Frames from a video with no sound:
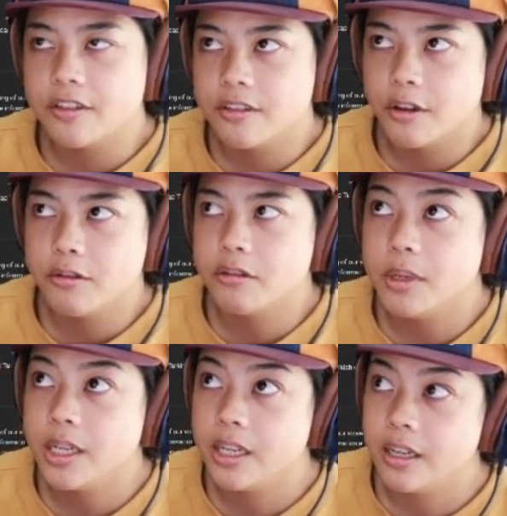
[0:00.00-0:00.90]
So to
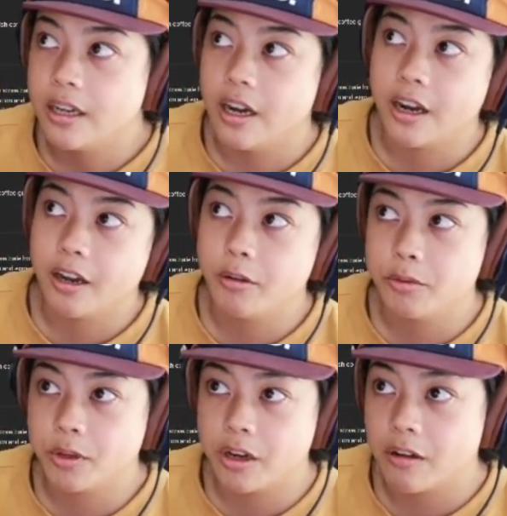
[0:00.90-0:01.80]
me, I always
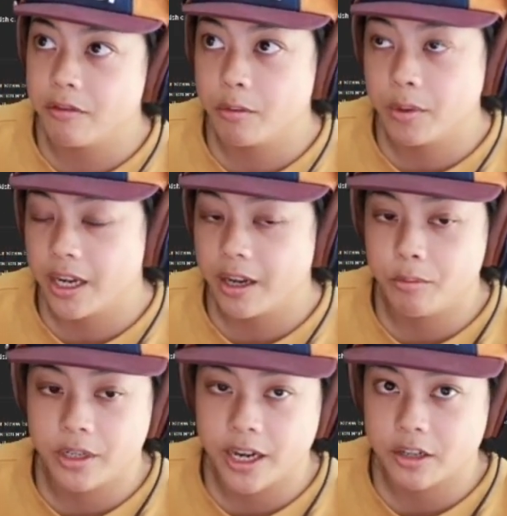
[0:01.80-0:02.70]
want to offer what I
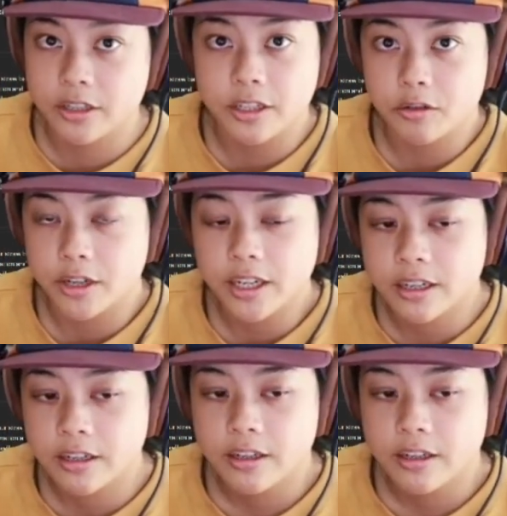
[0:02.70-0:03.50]
would actually drink.